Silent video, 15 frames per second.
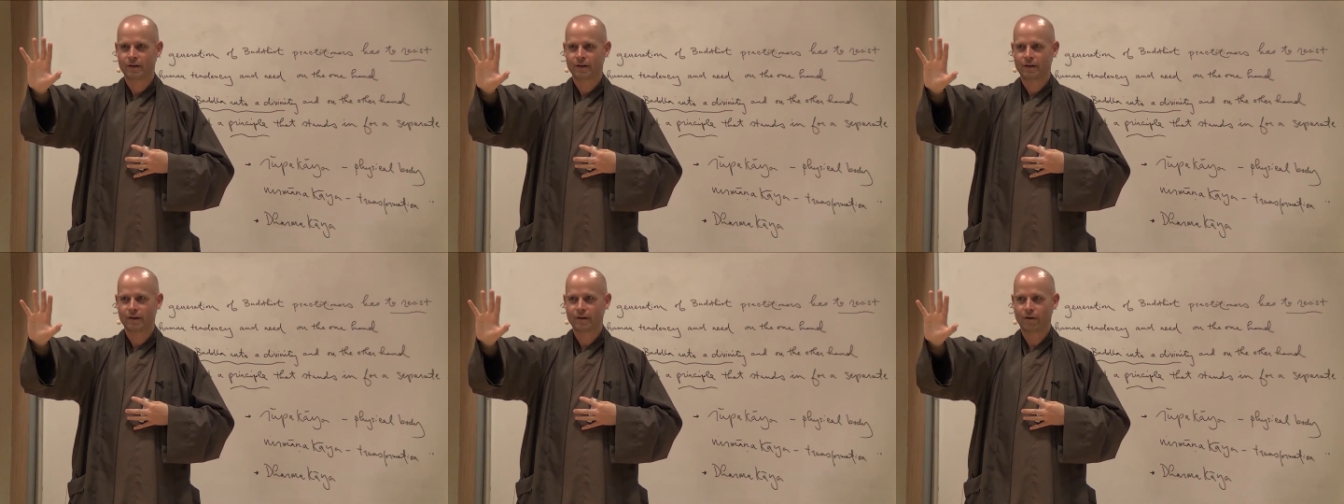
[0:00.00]

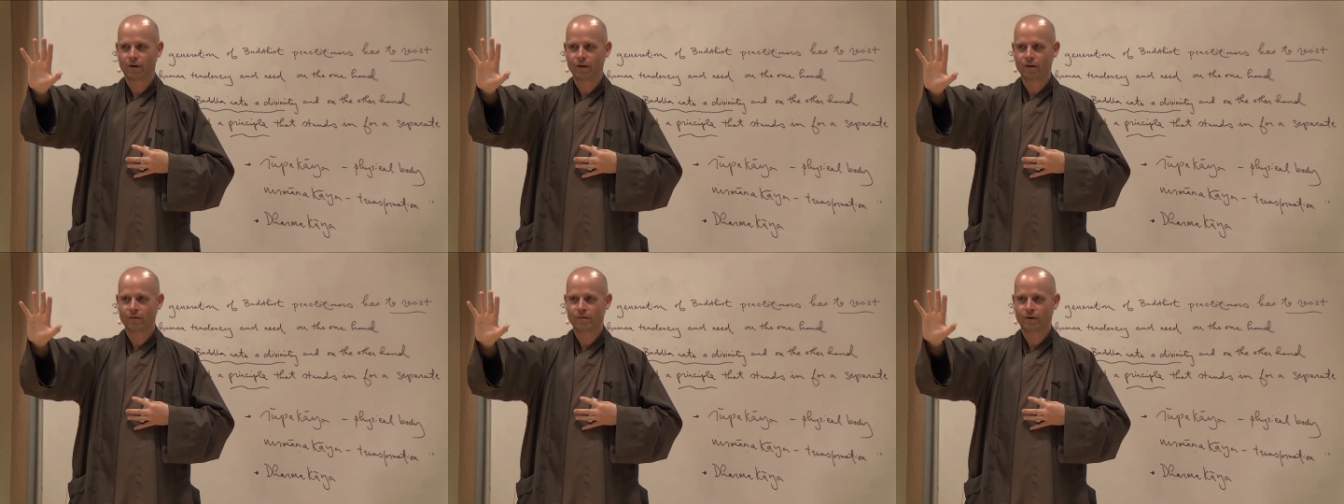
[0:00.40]
And
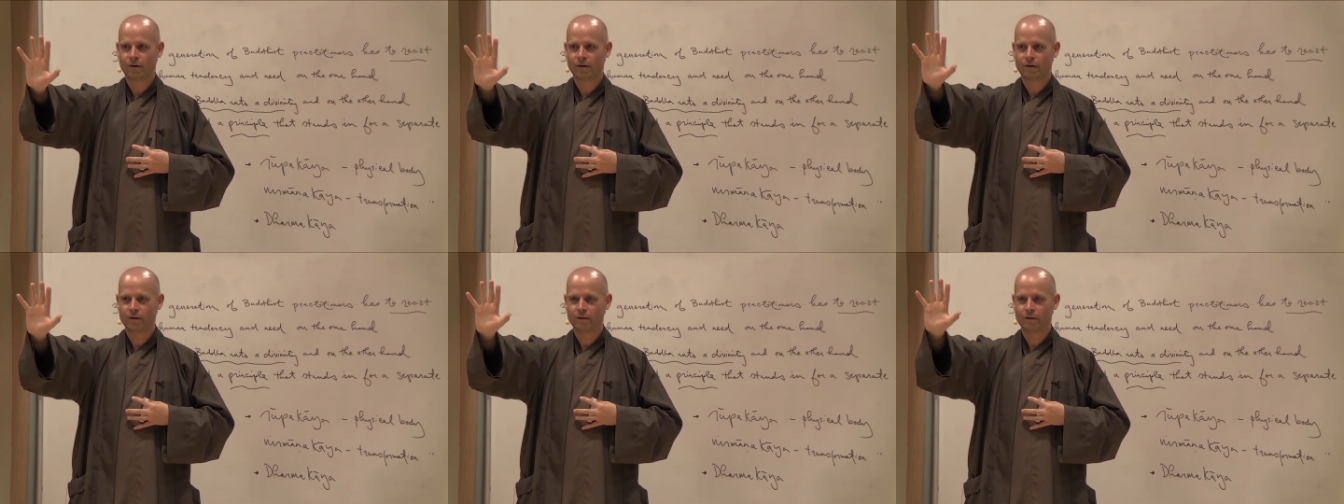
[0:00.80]
all of
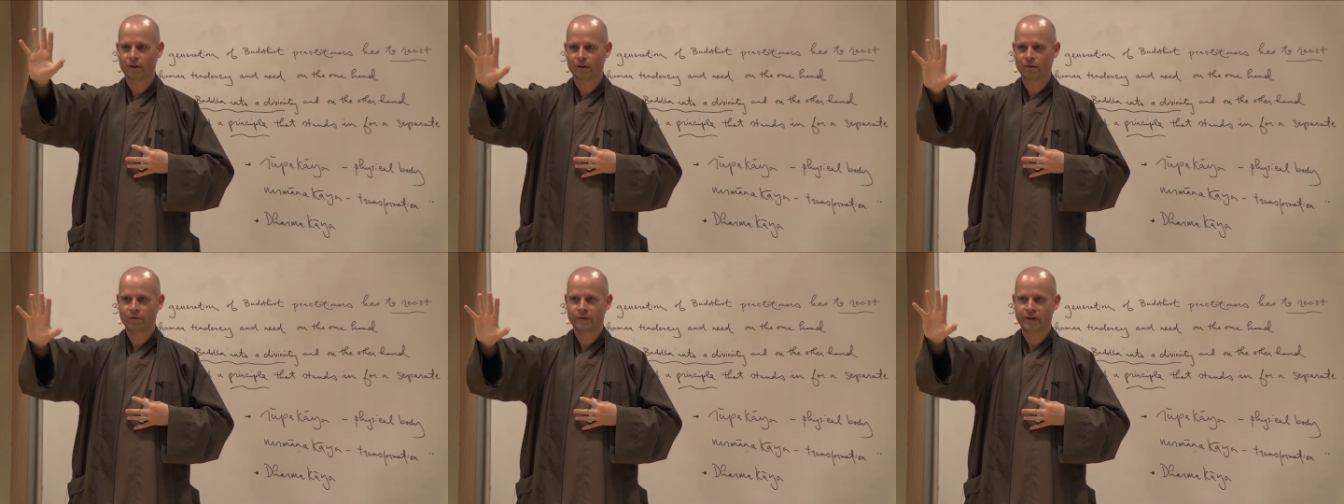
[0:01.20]
our
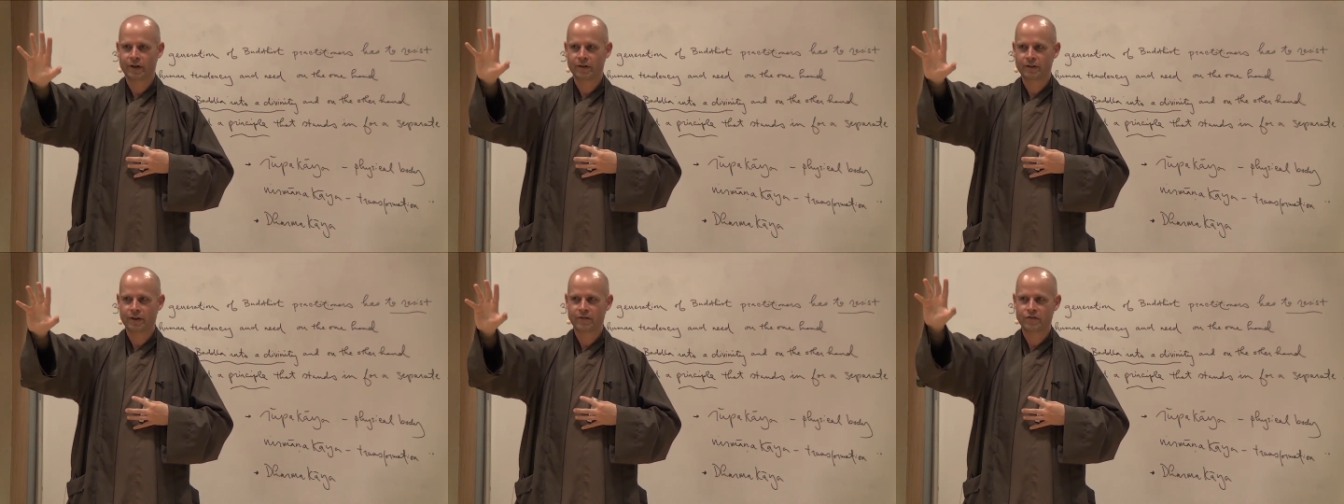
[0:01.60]
love and our
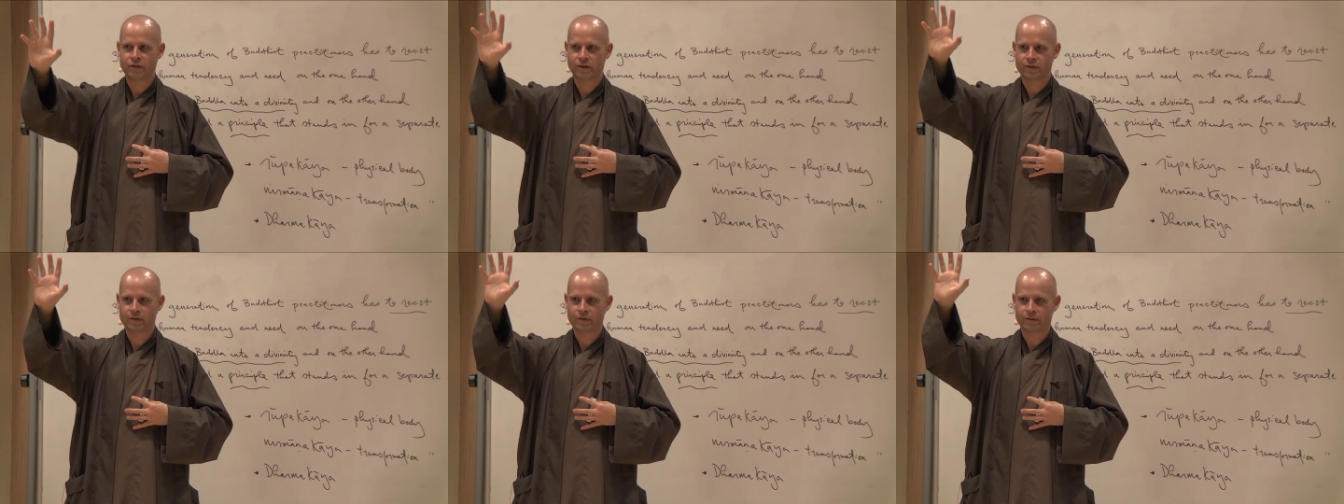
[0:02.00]

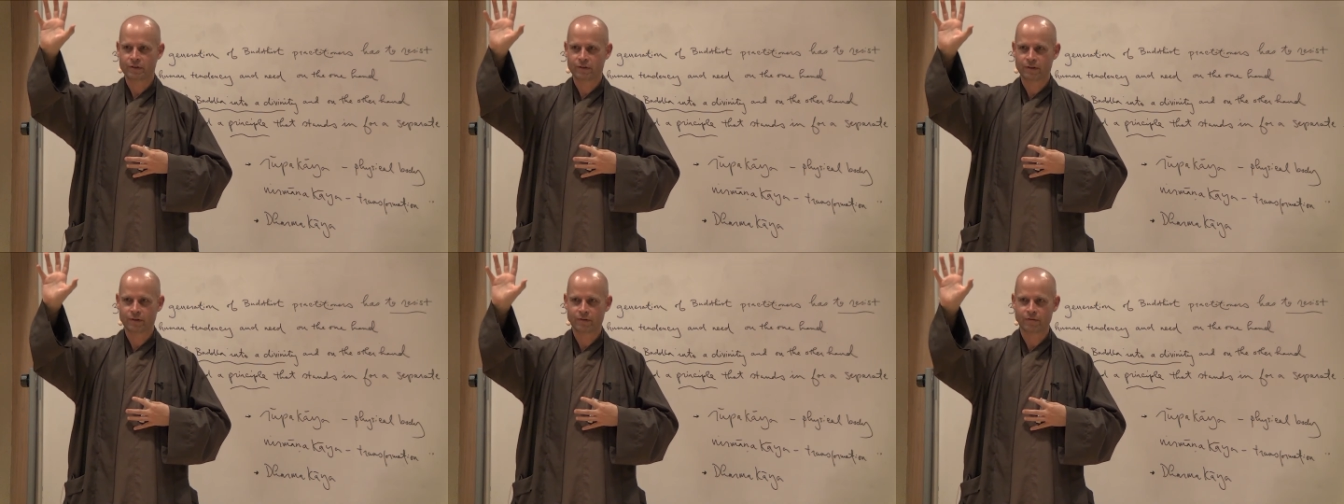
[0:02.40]
attention
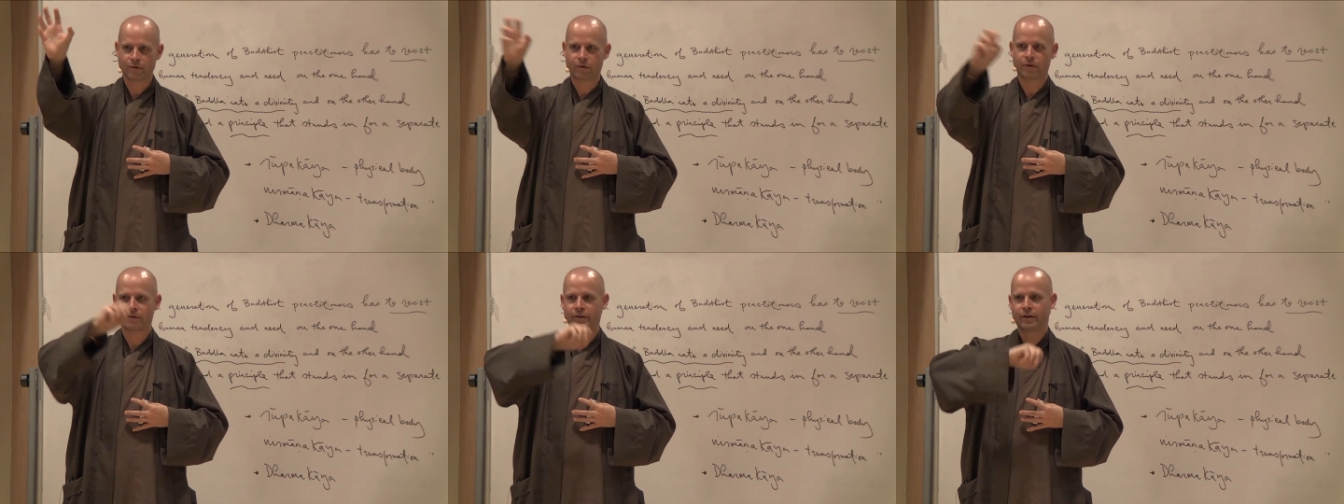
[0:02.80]
is
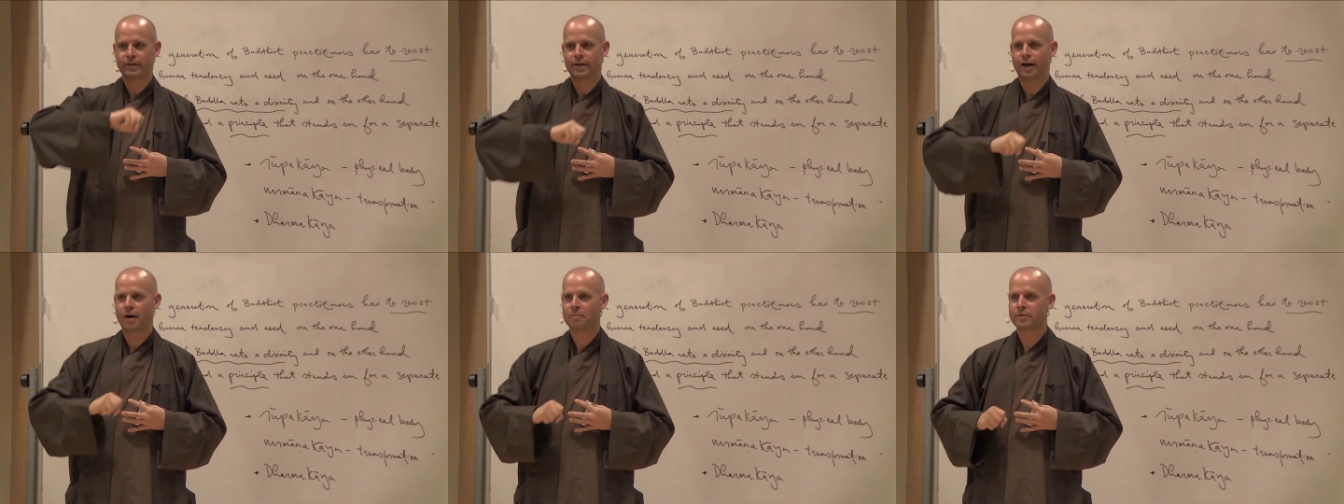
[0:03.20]
focused on
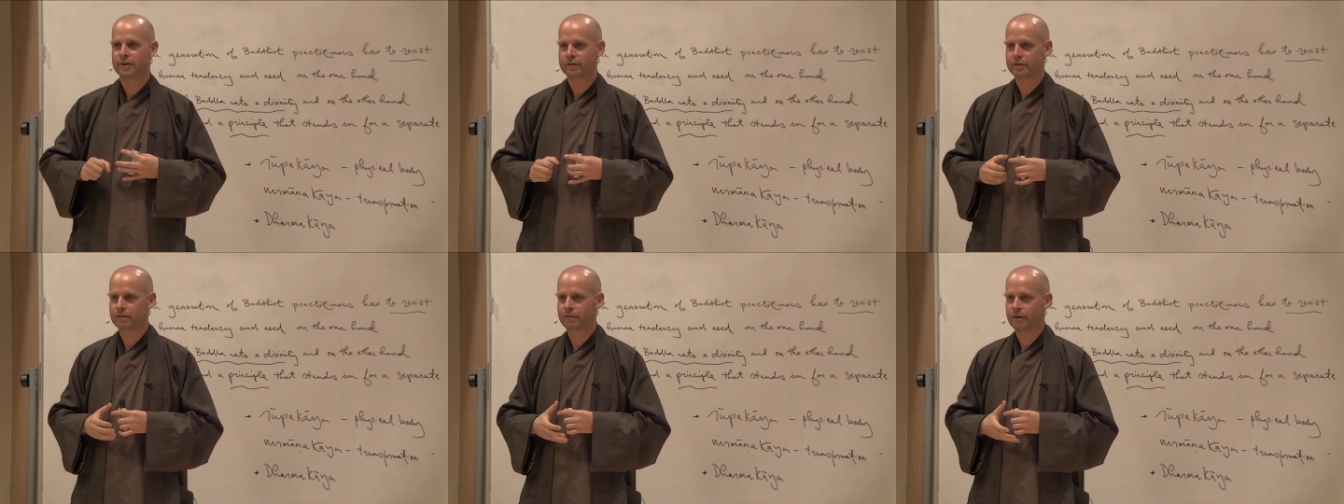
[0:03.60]
the
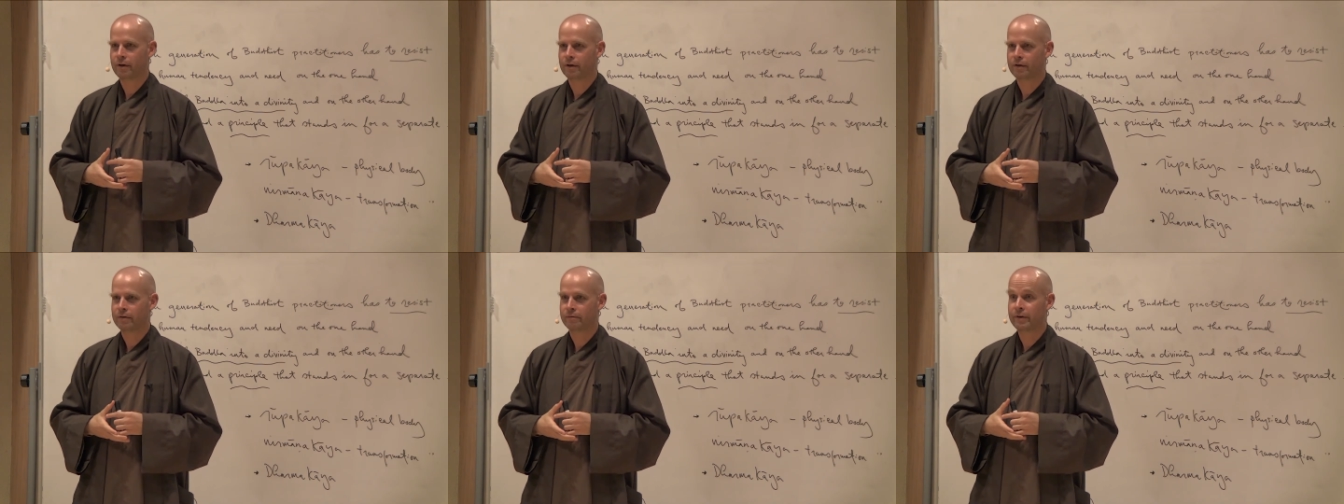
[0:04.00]
object of
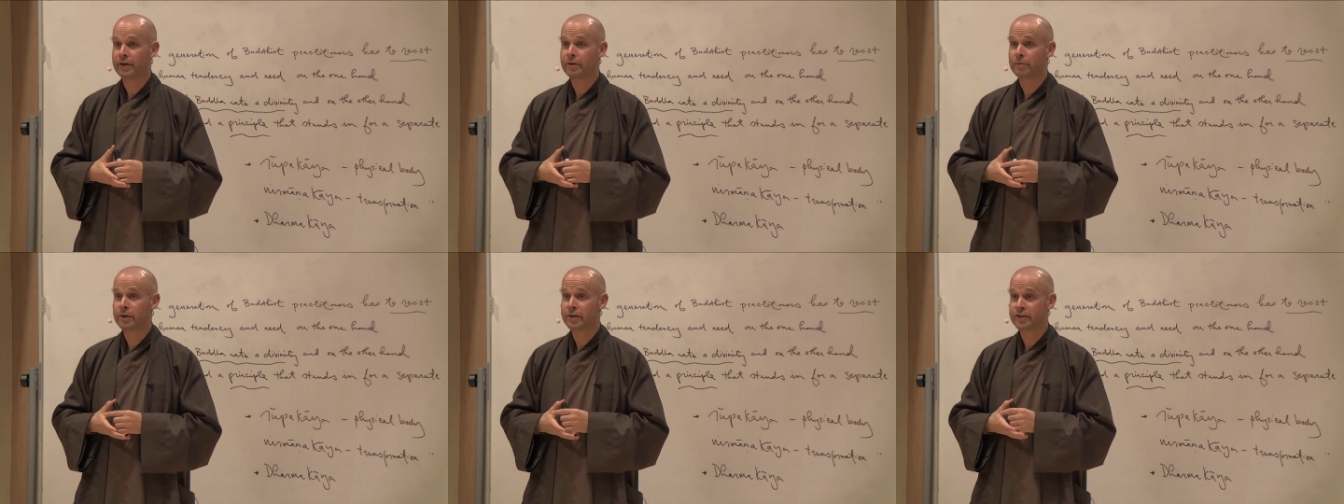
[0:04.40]
our
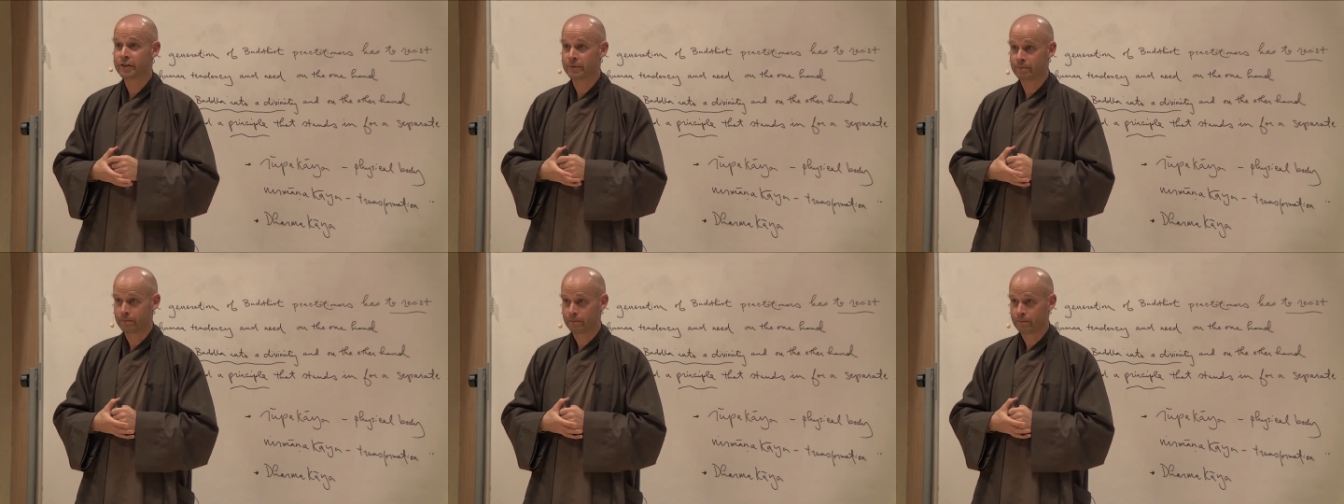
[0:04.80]

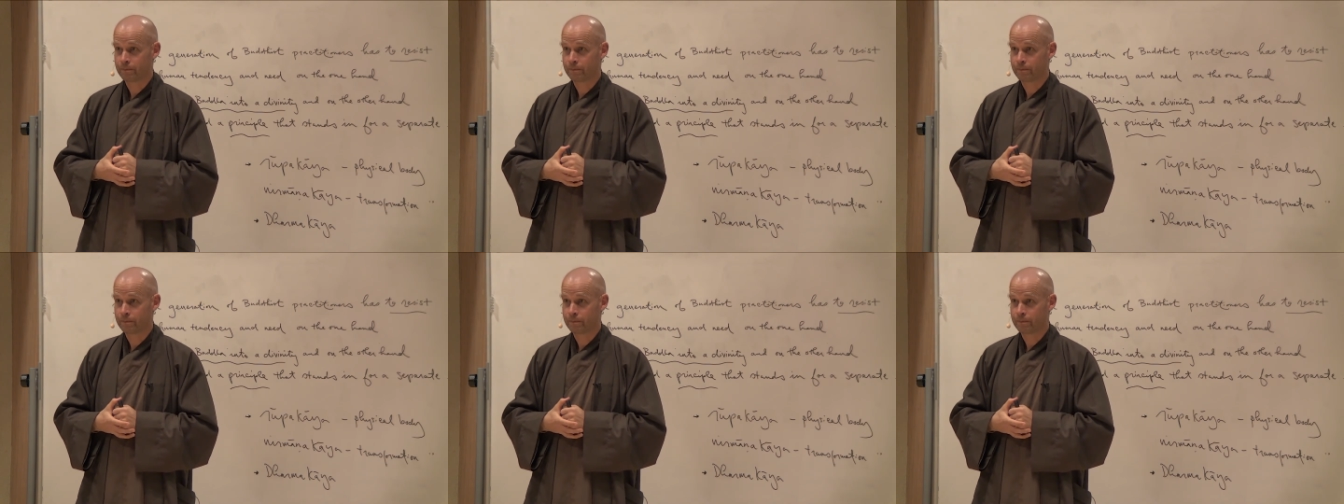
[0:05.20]
veneration,